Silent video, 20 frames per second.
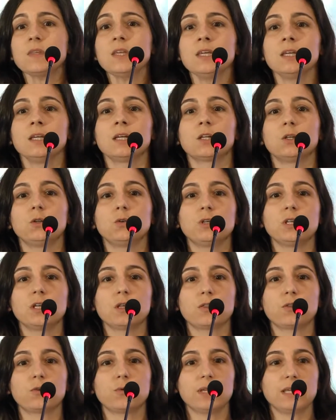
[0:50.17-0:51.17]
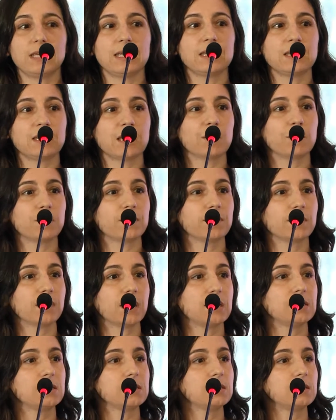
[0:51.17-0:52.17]
including 3 in-depth
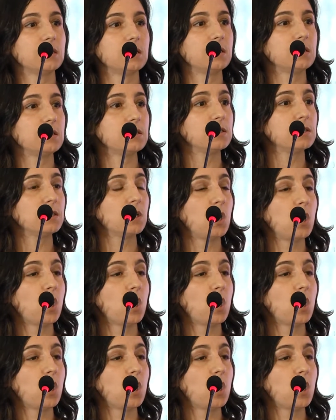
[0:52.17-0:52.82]
case studies